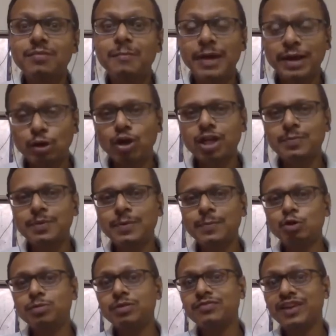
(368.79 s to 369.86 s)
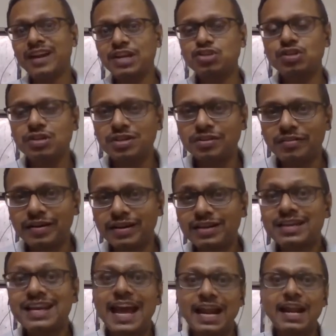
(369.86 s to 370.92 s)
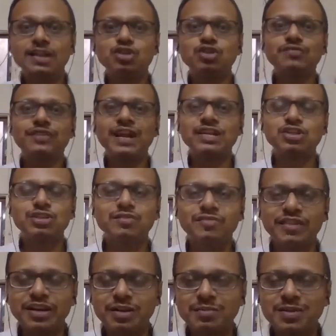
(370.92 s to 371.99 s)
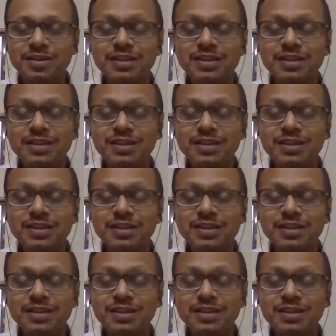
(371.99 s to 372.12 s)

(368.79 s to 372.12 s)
mentoring people to be financial literate and achieve financial freedom.